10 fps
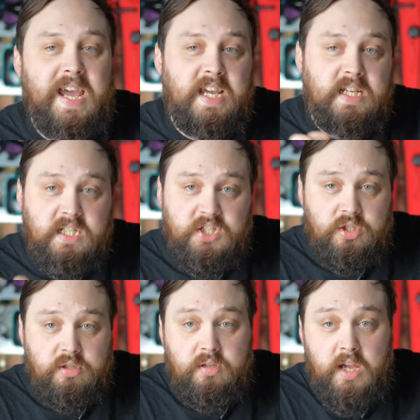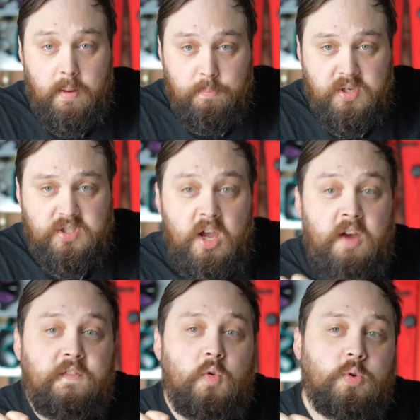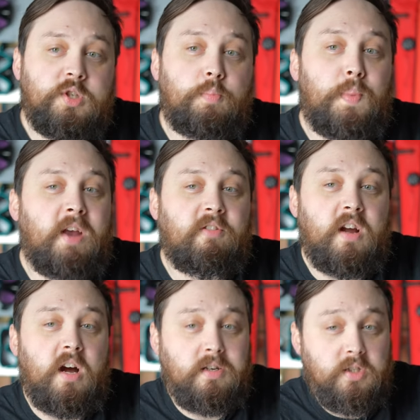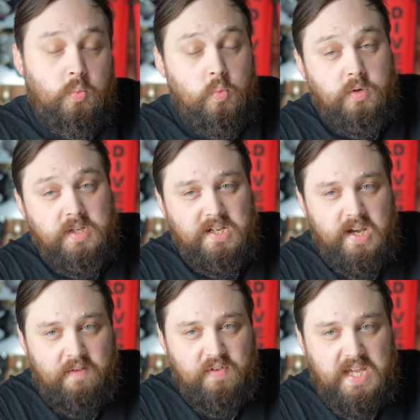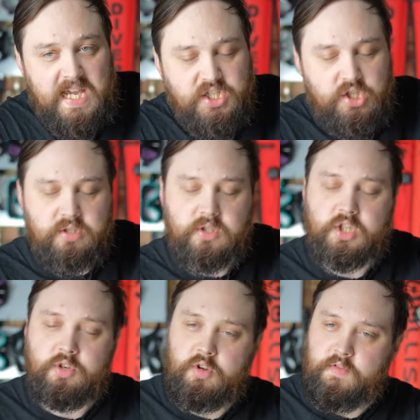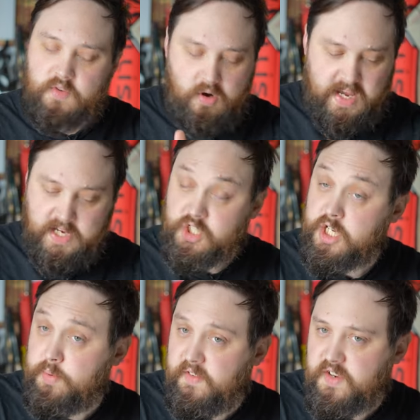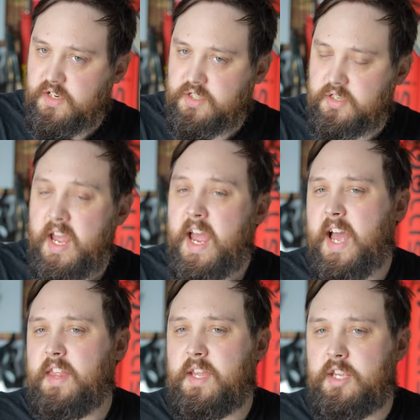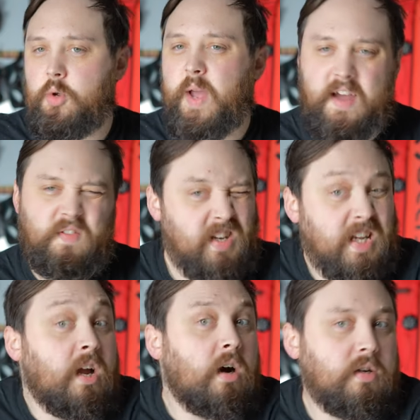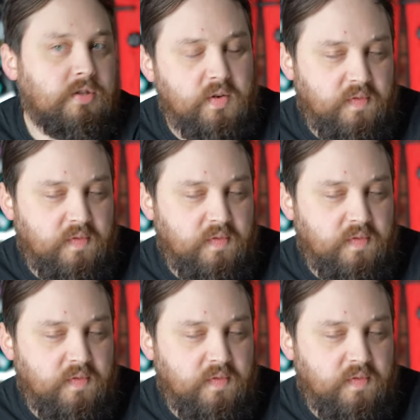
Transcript: a digital compass for superior underwater navigation. So you've got a cheaper version, and then you have an enhanced